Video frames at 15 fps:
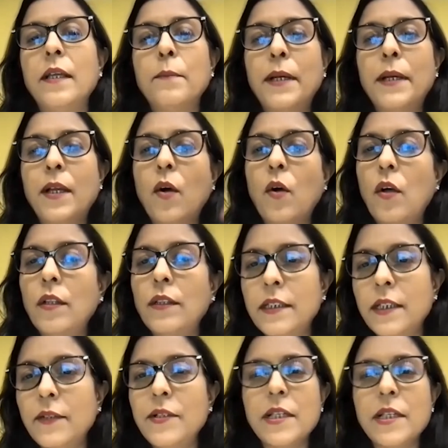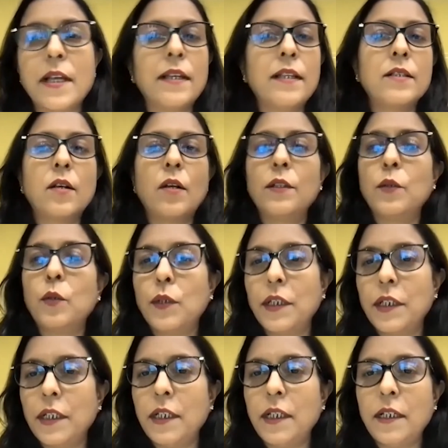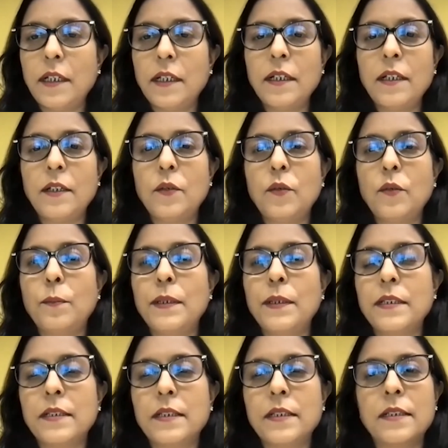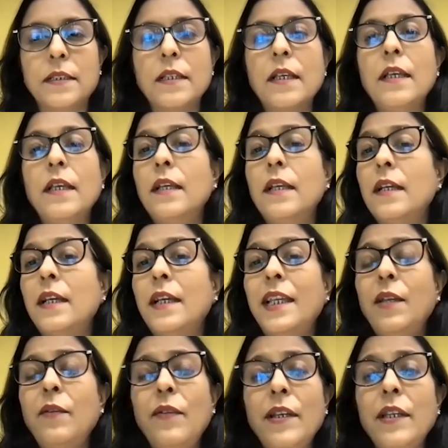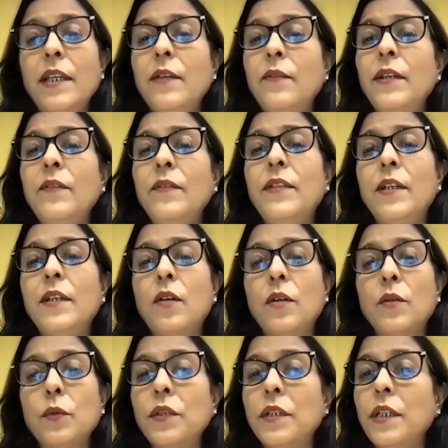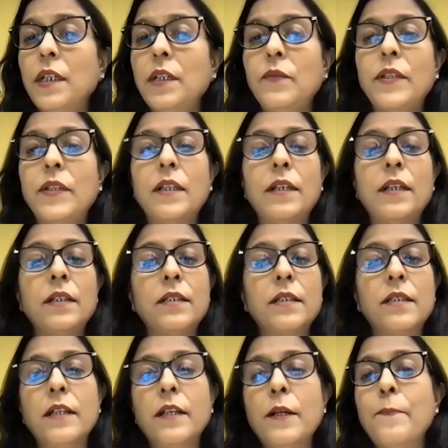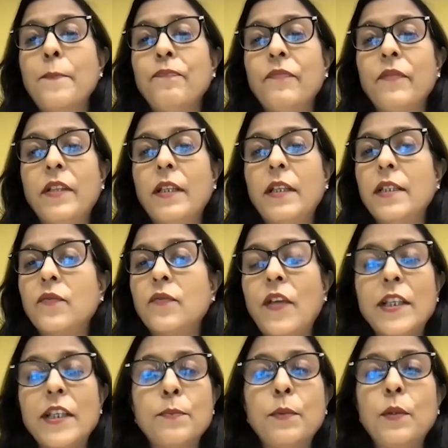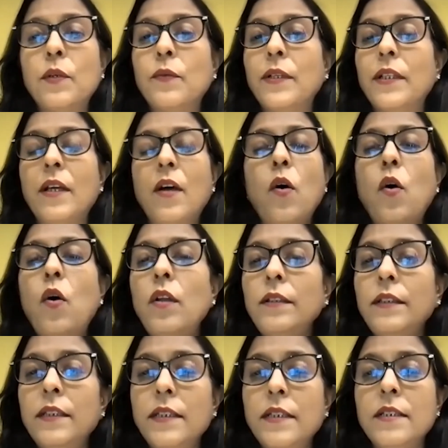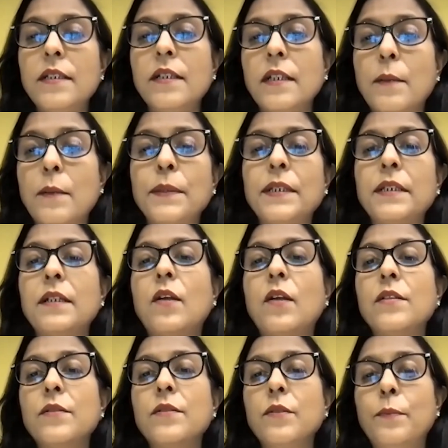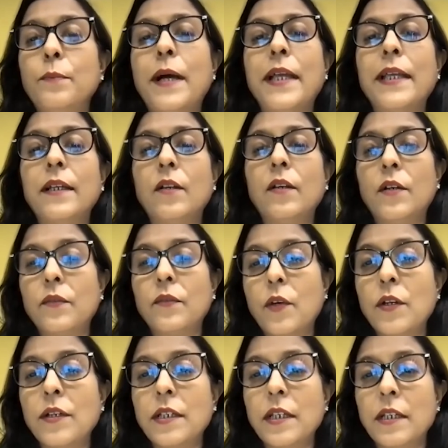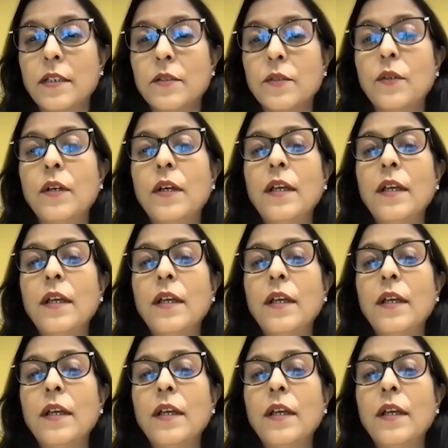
by all the TV channels, all the OTT businesses, even if they're not OTT, whether it's Facebook, with all the digital companies are also buying a lot of content. So